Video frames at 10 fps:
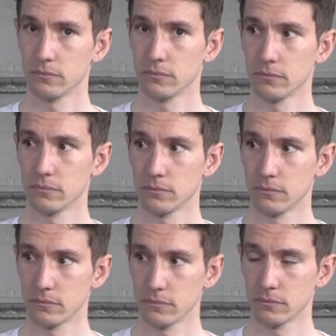
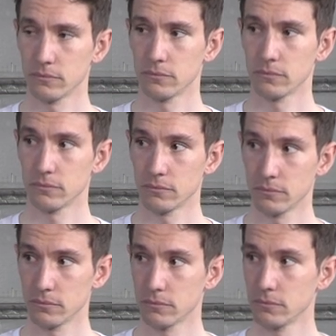
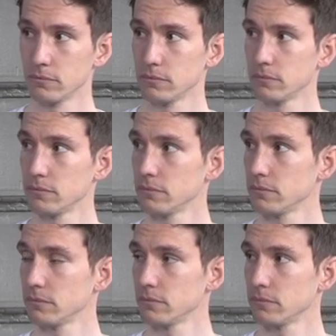
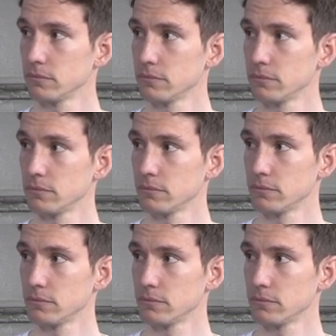This person isn't speaking.